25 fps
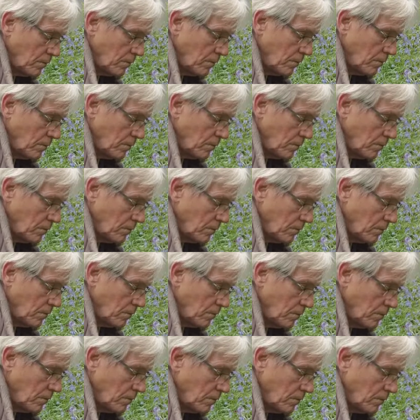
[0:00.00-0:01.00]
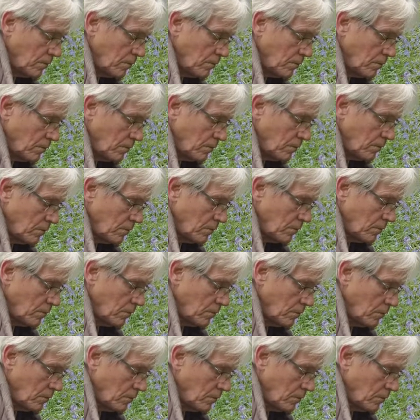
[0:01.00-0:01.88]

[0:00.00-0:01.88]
(silence)